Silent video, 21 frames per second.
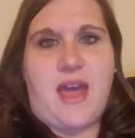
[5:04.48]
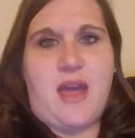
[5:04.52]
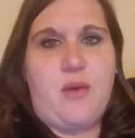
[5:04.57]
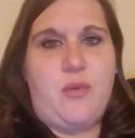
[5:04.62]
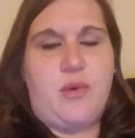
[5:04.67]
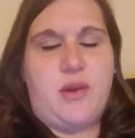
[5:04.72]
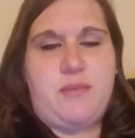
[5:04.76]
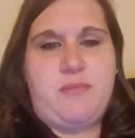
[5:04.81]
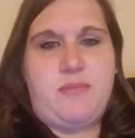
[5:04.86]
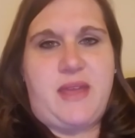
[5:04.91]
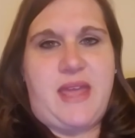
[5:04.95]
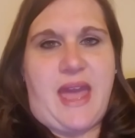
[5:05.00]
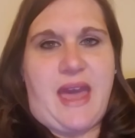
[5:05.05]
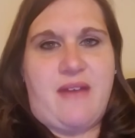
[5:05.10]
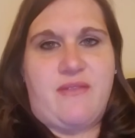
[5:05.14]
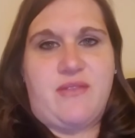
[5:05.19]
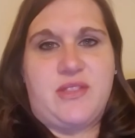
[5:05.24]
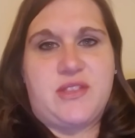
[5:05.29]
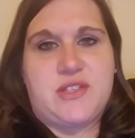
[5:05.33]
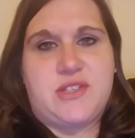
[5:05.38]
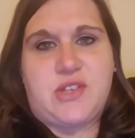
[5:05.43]
I wouldn't be
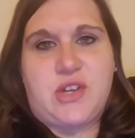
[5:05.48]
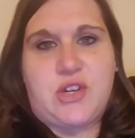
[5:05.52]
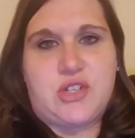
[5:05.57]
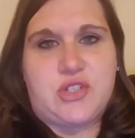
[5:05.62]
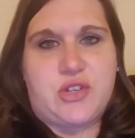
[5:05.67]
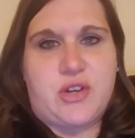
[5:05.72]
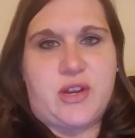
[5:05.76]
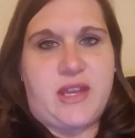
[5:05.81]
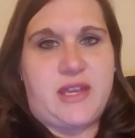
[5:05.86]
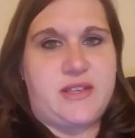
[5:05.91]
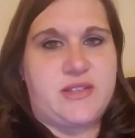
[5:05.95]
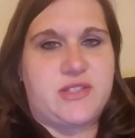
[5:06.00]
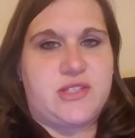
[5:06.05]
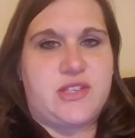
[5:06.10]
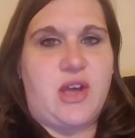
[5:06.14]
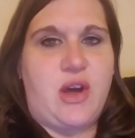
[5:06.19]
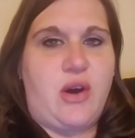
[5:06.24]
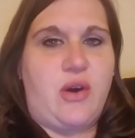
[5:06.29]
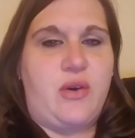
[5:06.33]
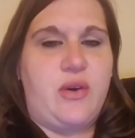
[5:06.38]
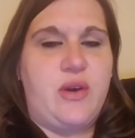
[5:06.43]
having the surgery.
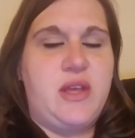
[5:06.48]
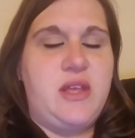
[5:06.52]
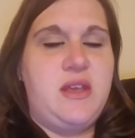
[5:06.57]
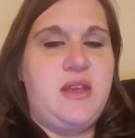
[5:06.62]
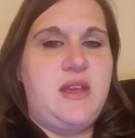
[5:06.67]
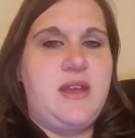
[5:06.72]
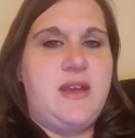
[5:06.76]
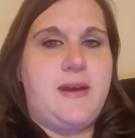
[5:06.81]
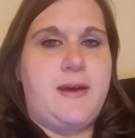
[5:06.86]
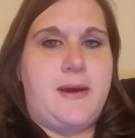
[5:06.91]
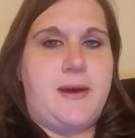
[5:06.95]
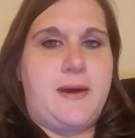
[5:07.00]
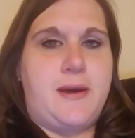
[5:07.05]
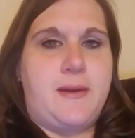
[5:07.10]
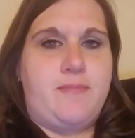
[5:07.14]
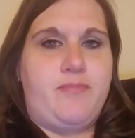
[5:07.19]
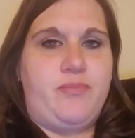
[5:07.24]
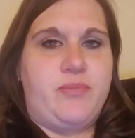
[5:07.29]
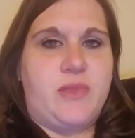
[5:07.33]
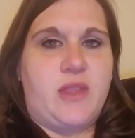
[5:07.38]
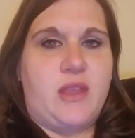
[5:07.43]
So,
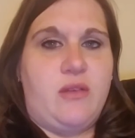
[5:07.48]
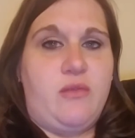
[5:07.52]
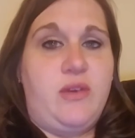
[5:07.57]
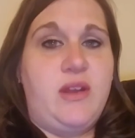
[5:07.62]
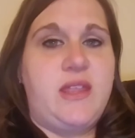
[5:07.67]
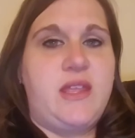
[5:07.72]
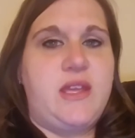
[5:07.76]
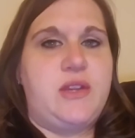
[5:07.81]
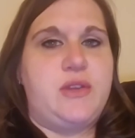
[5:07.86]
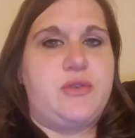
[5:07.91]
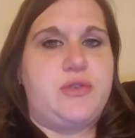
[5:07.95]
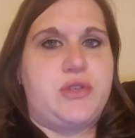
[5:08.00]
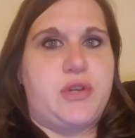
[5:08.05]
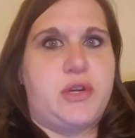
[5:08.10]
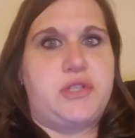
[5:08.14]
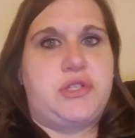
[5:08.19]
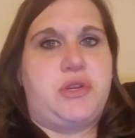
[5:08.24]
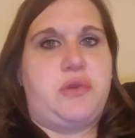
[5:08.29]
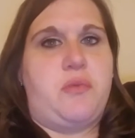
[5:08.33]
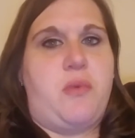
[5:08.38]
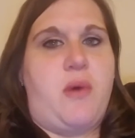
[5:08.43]
really
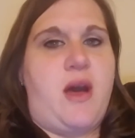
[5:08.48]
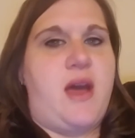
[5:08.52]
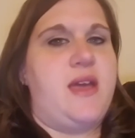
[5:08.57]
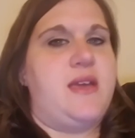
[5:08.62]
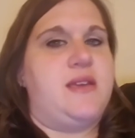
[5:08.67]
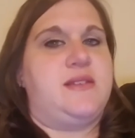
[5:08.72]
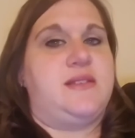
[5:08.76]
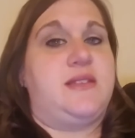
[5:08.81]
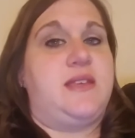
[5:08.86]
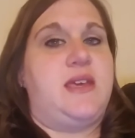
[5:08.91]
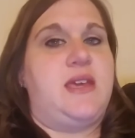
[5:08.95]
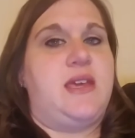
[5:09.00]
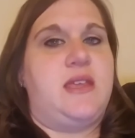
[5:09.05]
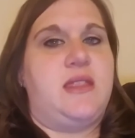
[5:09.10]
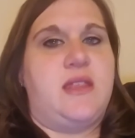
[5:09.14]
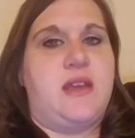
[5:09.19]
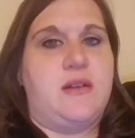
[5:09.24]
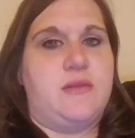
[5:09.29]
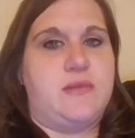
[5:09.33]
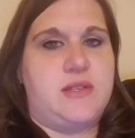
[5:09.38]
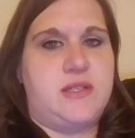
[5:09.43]
nutrition wise, like,
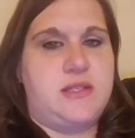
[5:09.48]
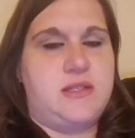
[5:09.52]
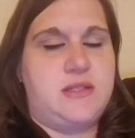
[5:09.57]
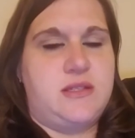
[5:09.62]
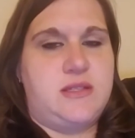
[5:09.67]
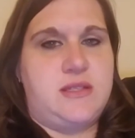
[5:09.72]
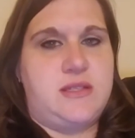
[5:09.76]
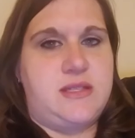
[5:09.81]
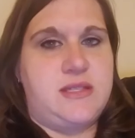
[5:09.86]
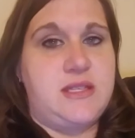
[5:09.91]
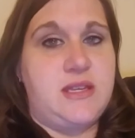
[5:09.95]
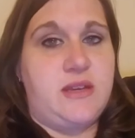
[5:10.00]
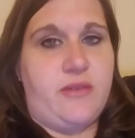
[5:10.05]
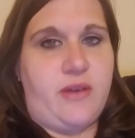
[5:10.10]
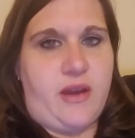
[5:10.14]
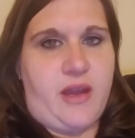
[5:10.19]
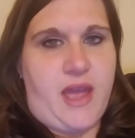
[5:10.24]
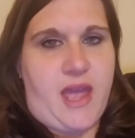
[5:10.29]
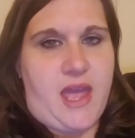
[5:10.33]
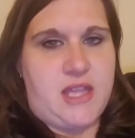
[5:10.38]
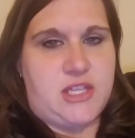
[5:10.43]
there was
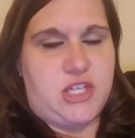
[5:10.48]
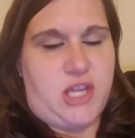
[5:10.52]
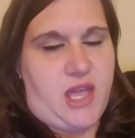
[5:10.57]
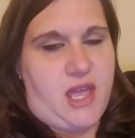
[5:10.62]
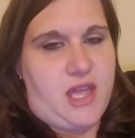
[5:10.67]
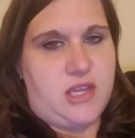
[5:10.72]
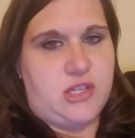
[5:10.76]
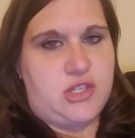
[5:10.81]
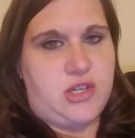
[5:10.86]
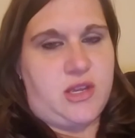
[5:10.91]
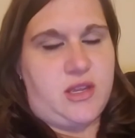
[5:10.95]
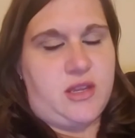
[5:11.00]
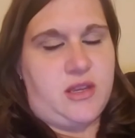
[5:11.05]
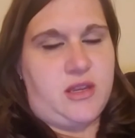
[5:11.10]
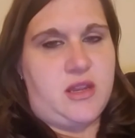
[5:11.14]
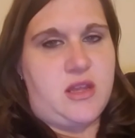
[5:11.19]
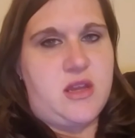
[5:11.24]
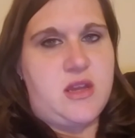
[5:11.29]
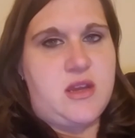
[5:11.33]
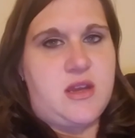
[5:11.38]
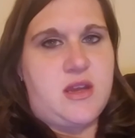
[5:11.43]
zero
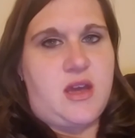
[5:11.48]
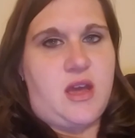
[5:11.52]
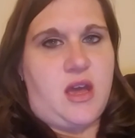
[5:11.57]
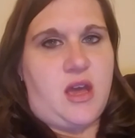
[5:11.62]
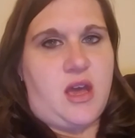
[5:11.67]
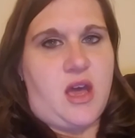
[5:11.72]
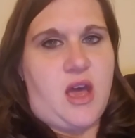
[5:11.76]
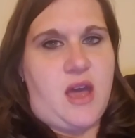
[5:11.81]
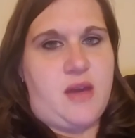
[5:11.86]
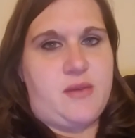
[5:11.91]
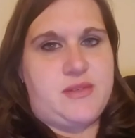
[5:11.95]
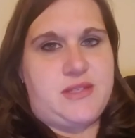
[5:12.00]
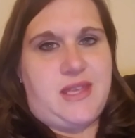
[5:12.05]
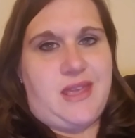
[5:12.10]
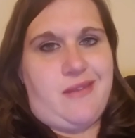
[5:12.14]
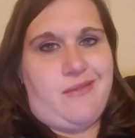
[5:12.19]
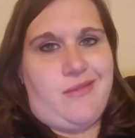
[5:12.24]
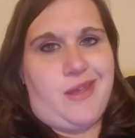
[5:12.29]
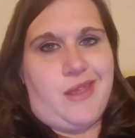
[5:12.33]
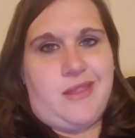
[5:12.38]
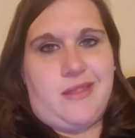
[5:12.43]
education. I was
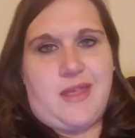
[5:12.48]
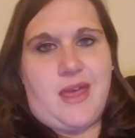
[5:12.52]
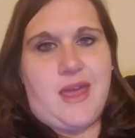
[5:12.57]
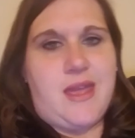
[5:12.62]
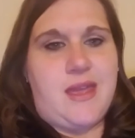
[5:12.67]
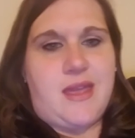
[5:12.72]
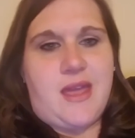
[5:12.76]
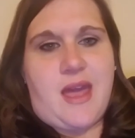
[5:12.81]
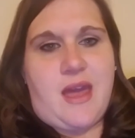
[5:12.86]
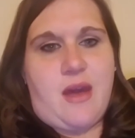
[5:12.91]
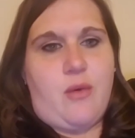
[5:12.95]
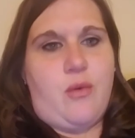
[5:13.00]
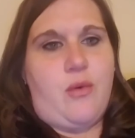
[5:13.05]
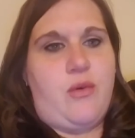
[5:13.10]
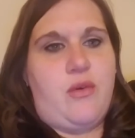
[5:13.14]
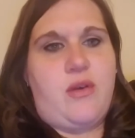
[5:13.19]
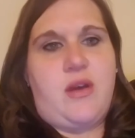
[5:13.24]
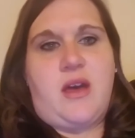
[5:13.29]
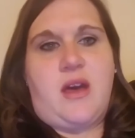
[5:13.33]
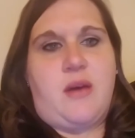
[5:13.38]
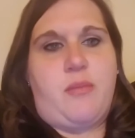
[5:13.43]
given like
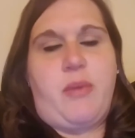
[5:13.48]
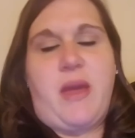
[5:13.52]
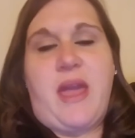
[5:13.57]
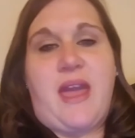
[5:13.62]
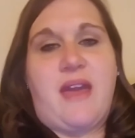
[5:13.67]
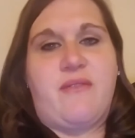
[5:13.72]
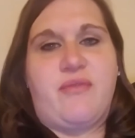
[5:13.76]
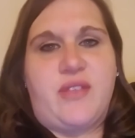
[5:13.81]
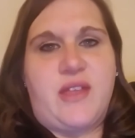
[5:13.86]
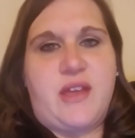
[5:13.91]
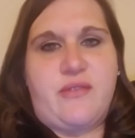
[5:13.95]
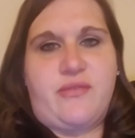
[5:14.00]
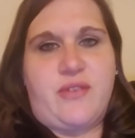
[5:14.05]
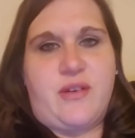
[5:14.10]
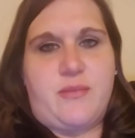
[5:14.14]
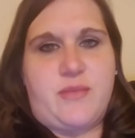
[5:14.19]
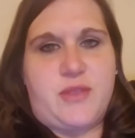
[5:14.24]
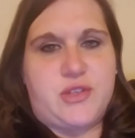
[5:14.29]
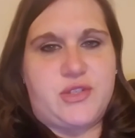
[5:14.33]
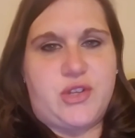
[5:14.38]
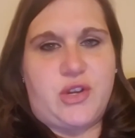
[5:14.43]
a pamphlet
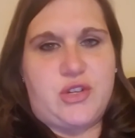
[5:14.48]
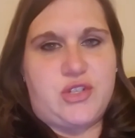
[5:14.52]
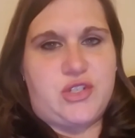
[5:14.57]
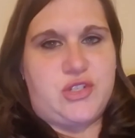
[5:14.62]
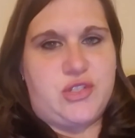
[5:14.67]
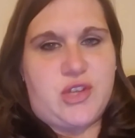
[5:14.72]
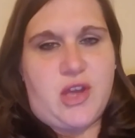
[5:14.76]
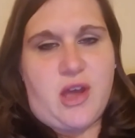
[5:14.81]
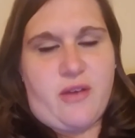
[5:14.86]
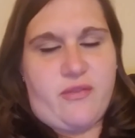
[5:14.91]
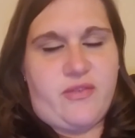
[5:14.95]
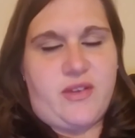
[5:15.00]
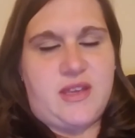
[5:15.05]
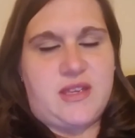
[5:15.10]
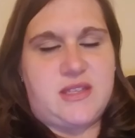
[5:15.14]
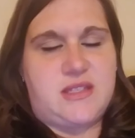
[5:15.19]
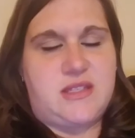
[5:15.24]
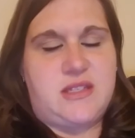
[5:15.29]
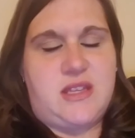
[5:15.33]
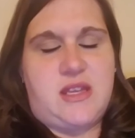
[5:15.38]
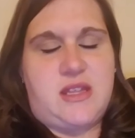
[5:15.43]
from the surgeon's
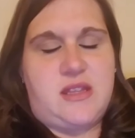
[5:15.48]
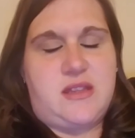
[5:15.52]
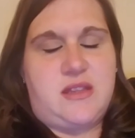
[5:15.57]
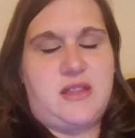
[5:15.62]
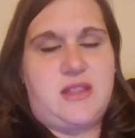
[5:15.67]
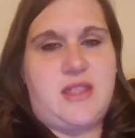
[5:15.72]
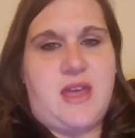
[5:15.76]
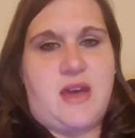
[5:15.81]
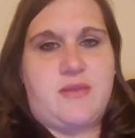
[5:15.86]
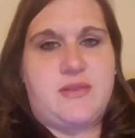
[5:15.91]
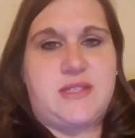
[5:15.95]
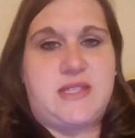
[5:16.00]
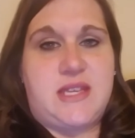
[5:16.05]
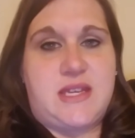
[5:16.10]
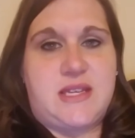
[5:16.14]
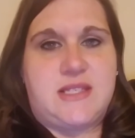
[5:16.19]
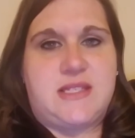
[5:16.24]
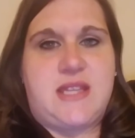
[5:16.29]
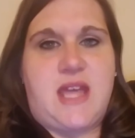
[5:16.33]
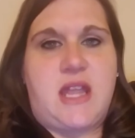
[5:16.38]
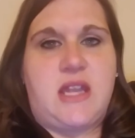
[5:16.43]
office, and that was the
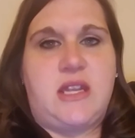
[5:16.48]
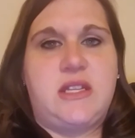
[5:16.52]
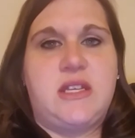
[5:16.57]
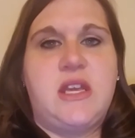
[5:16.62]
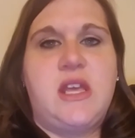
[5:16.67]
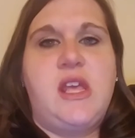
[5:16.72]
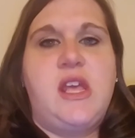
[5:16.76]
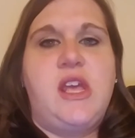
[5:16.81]
extent.